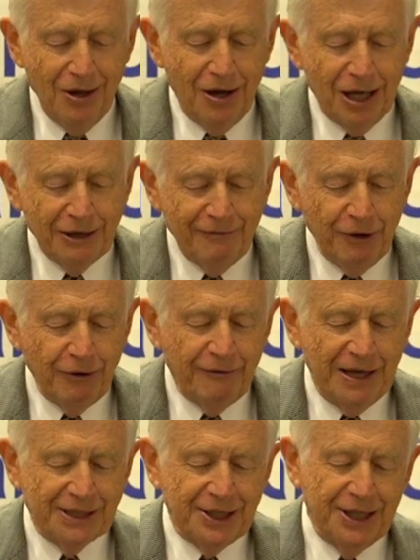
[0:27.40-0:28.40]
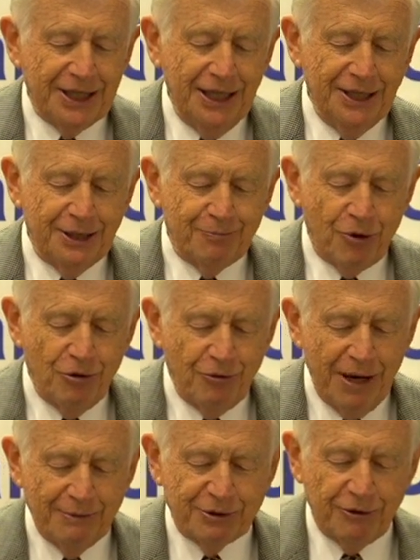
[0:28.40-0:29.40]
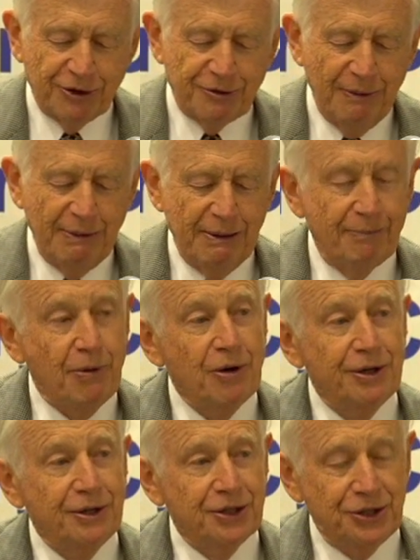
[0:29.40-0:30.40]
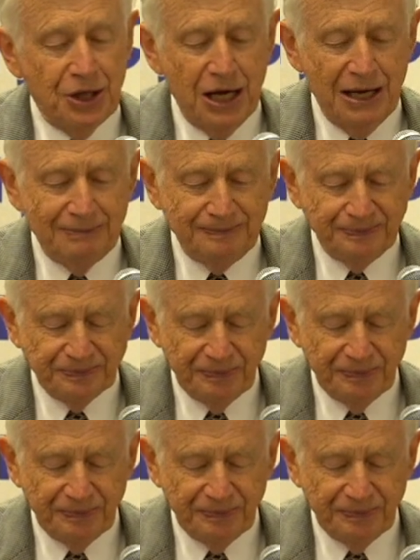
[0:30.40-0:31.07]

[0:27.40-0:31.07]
All of UofL's intercollegiate programs are extremely important to Tom.